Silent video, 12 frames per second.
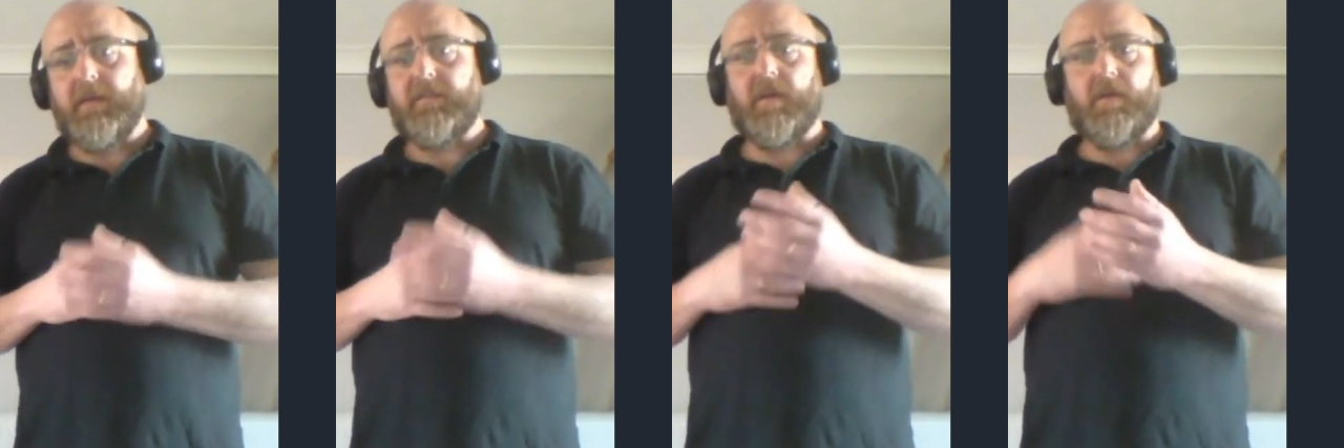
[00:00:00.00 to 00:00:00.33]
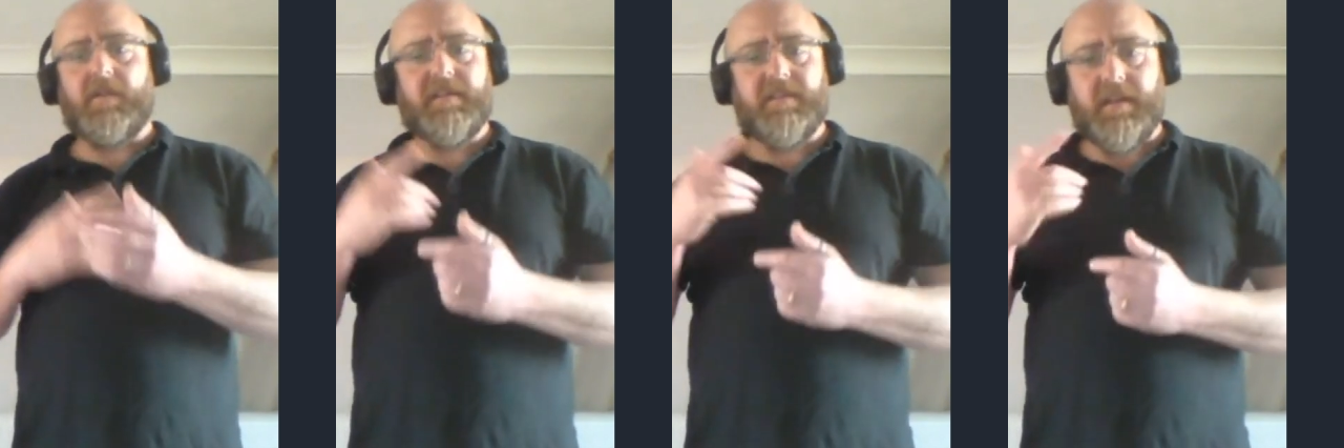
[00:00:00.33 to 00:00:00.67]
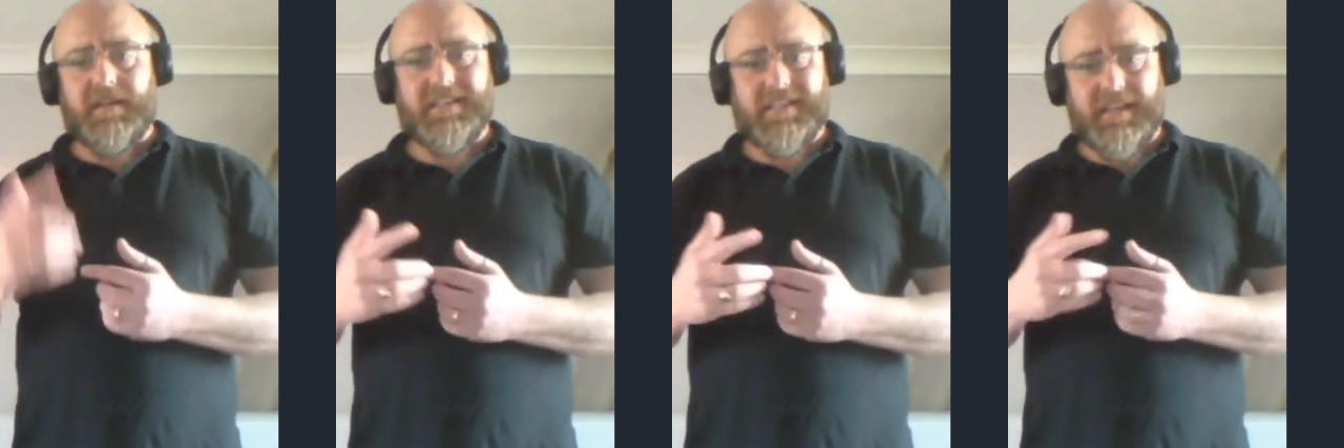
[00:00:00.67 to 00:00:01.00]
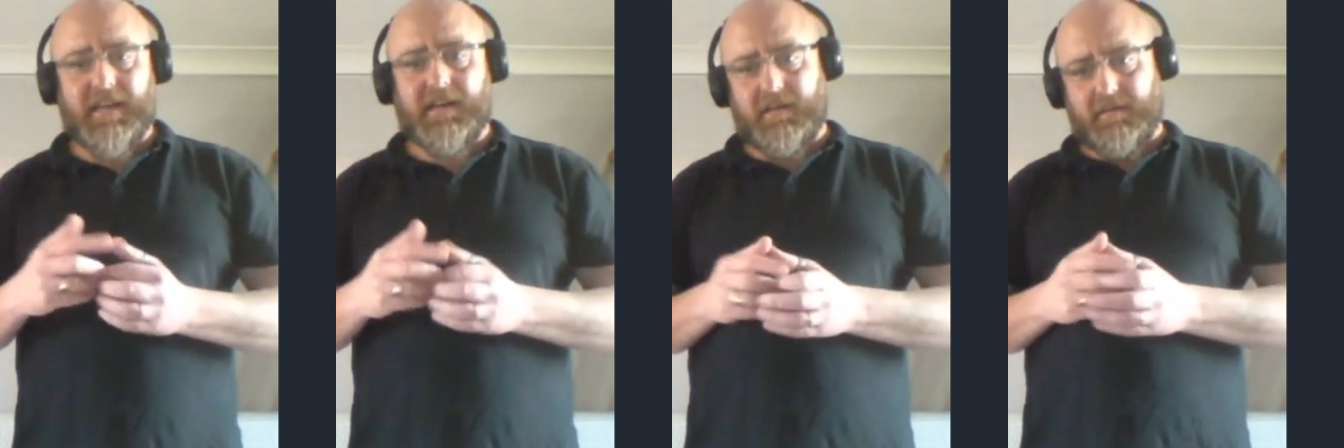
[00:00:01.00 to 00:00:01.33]
So this
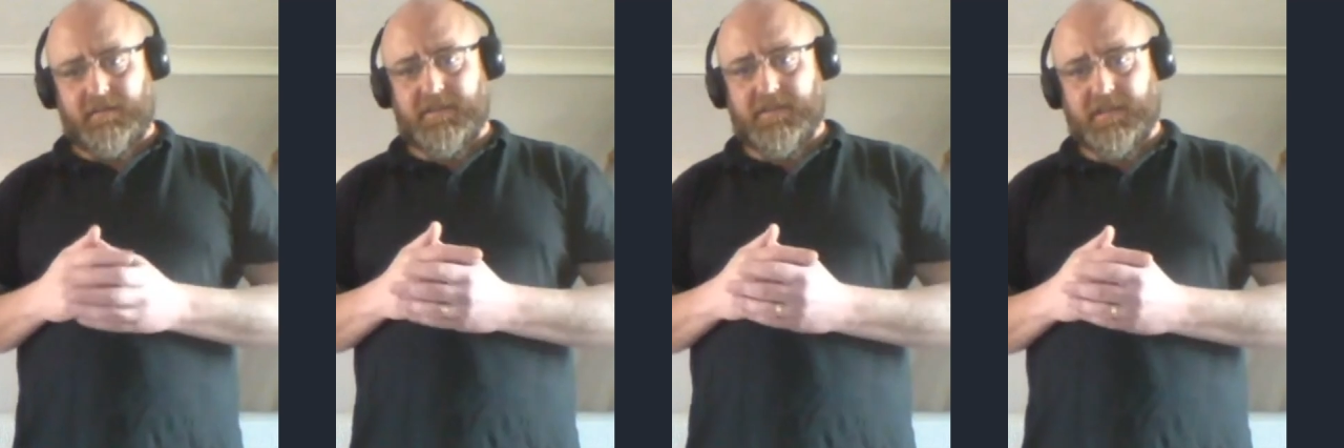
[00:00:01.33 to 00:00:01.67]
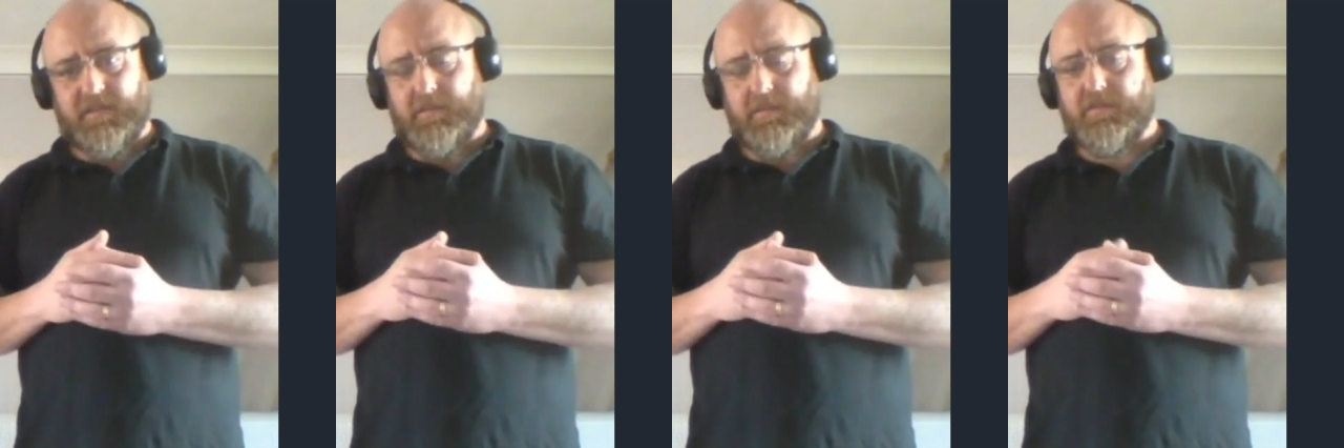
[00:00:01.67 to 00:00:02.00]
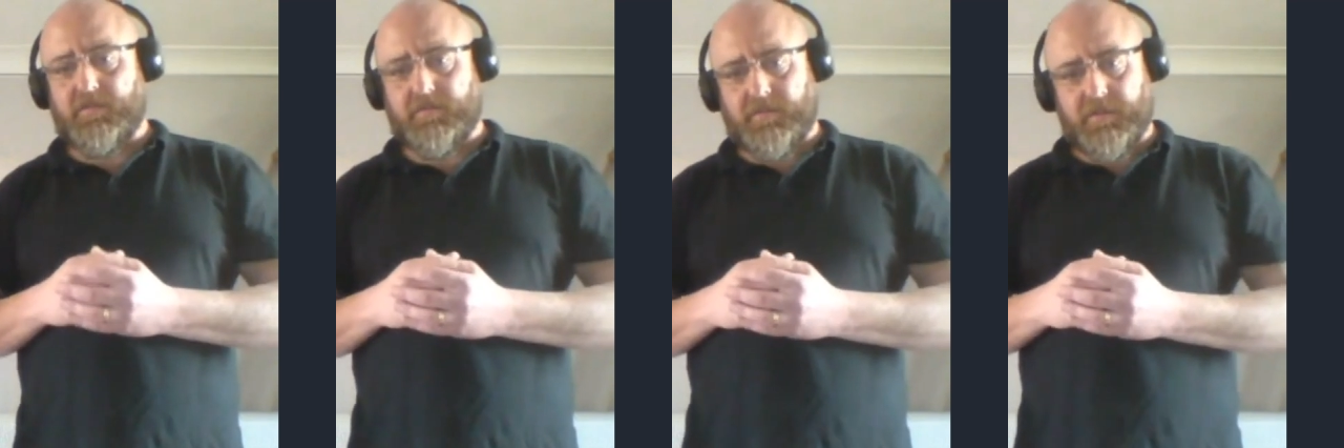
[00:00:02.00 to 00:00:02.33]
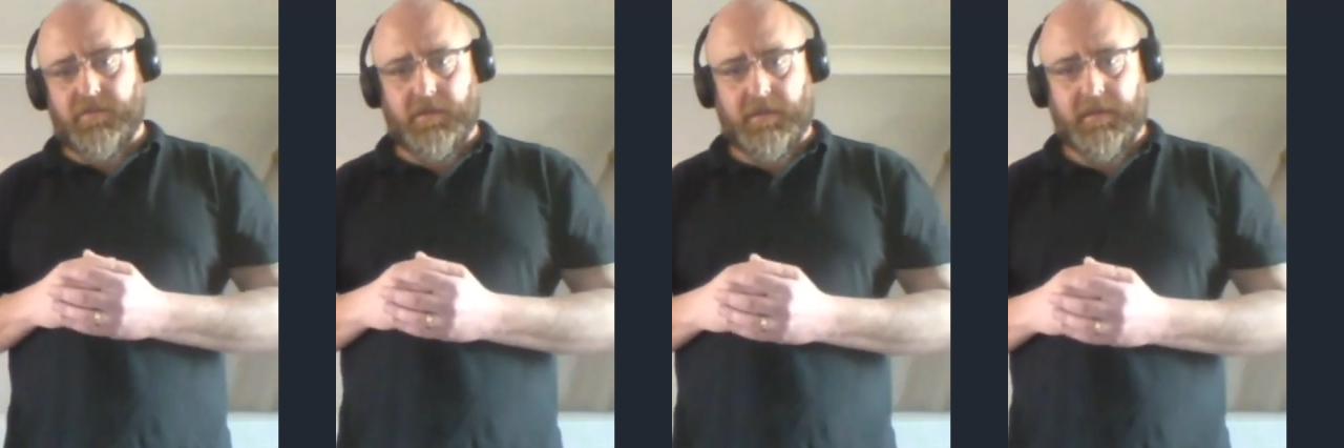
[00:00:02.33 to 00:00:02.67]
understanding of the system is
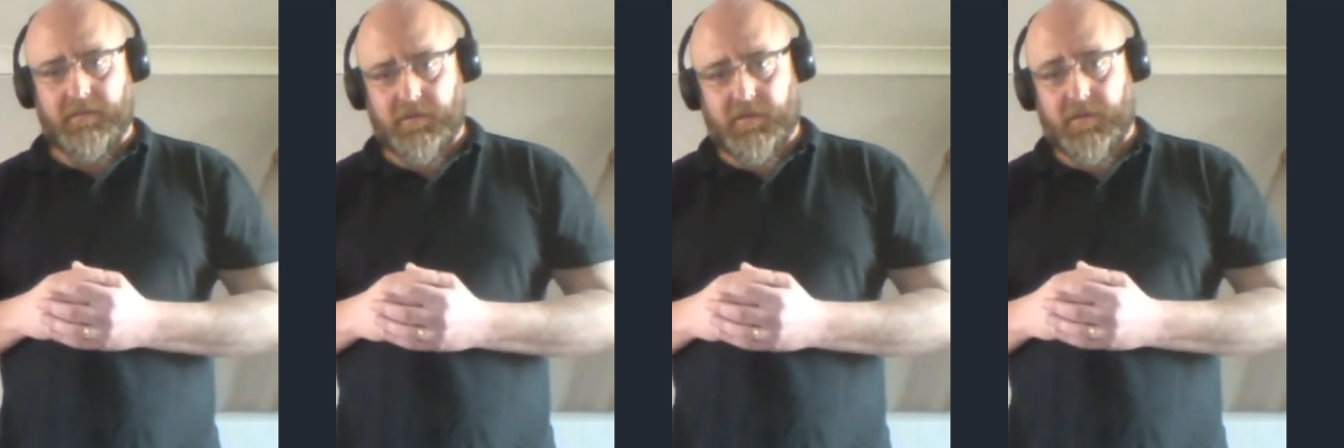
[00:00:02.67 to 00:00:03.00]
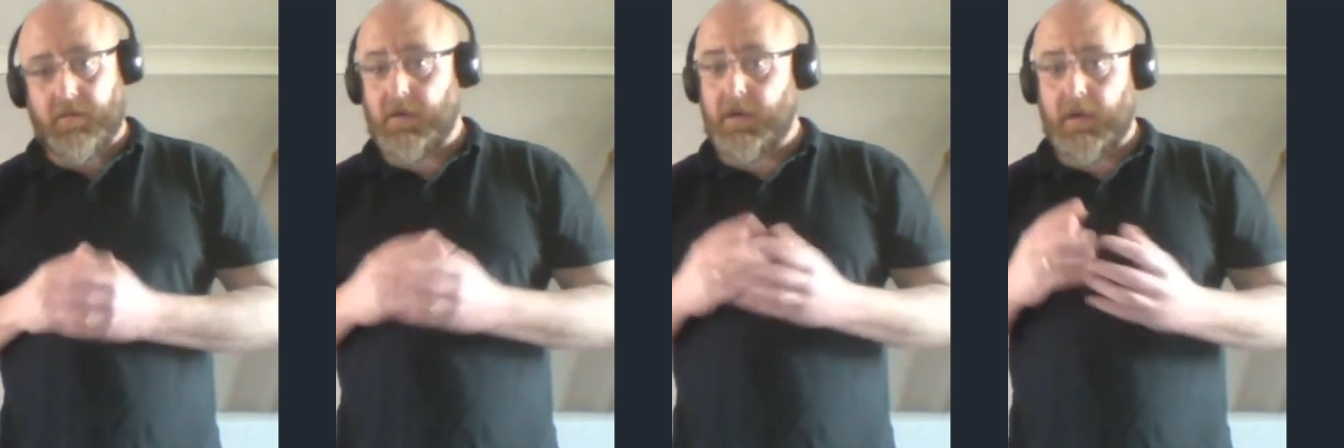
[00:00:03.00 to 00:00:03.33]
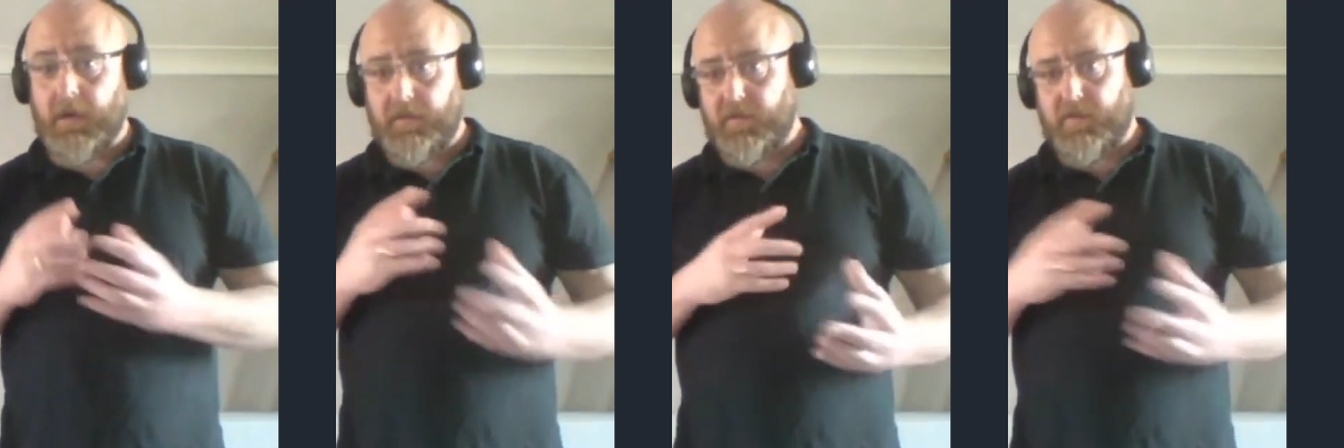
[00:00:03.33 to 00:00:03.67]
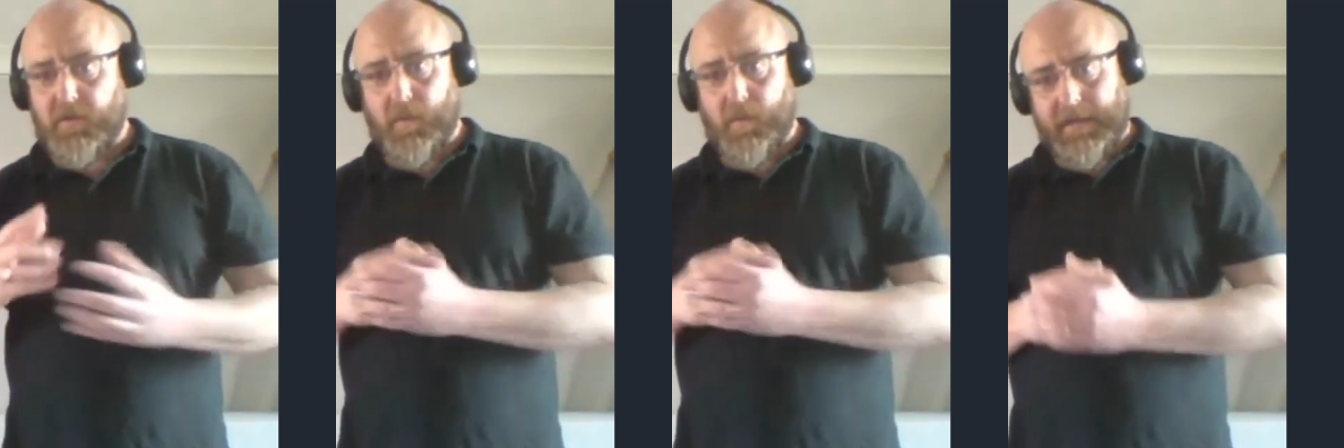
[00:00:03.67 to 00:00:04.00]
crucial at level 2, so
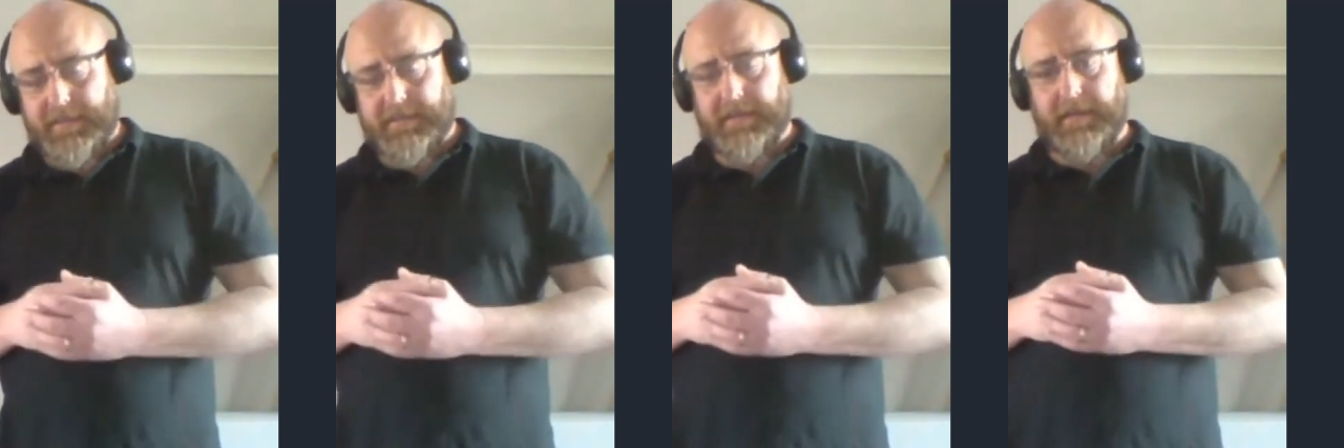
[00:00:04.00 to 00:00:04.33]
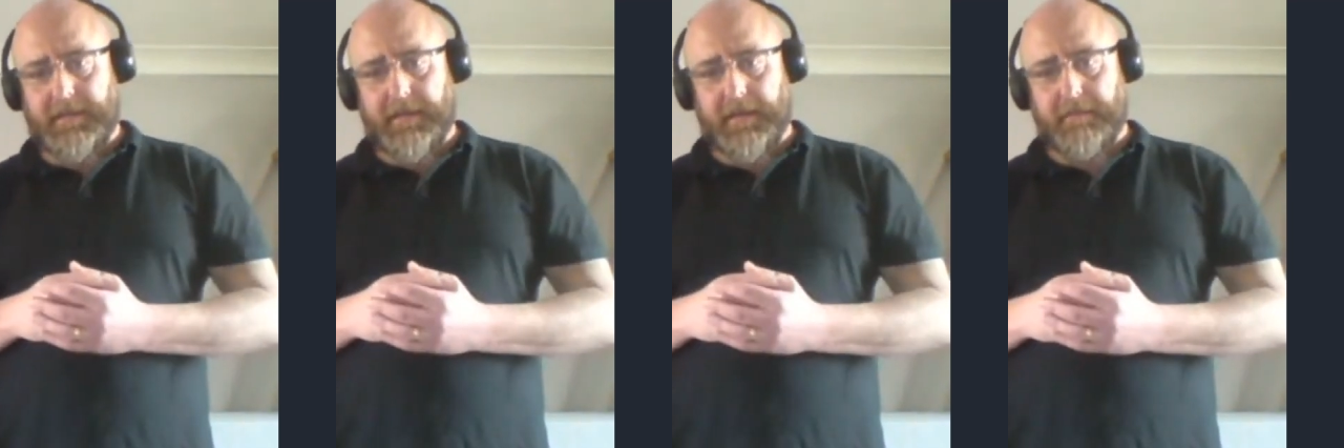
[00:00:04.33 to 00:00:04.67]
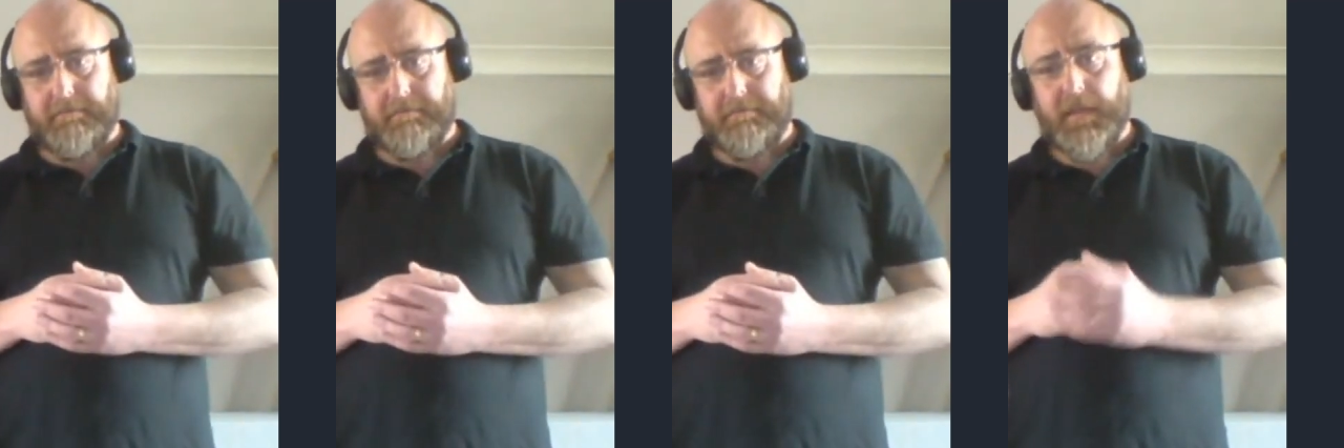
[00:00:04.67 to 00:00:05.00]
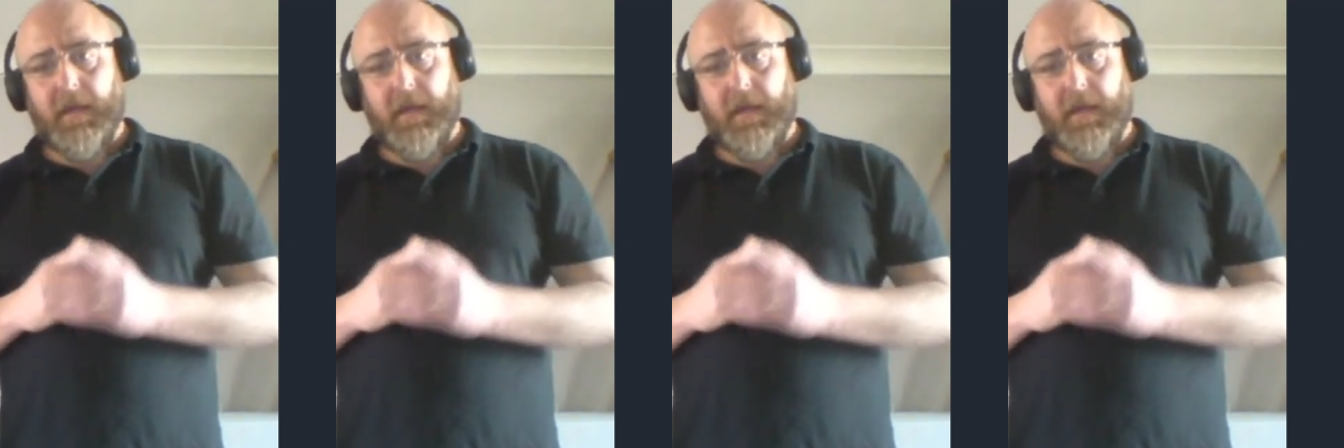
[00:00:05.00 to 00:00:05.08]
you know where to take that.